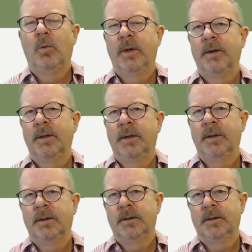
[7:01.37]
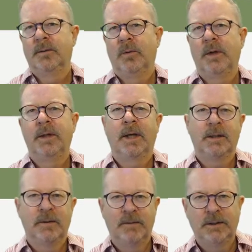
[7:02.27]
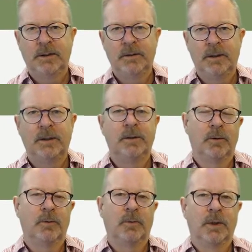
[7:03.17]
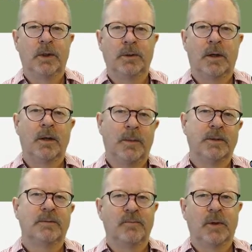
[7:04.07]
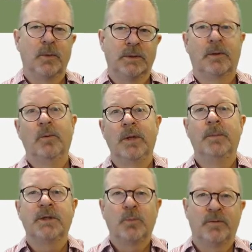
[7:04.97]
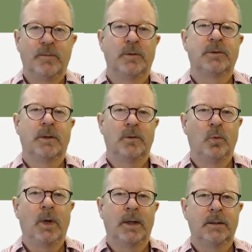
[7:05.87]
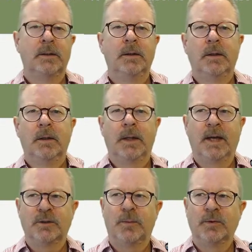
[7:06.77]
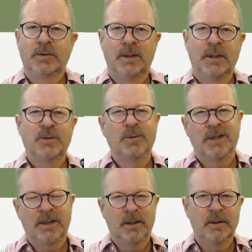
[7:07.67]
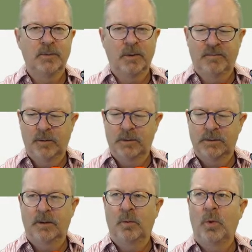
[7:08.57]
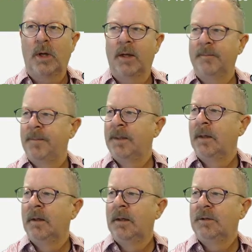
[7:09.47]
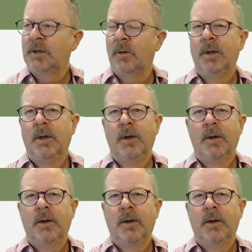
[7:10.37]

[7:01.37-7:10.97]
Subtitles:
What are the activities that you need to do? And we're going to talk about some frameworks that are really much more focused on the what, as opposed to this, which I think is really focused on the why. So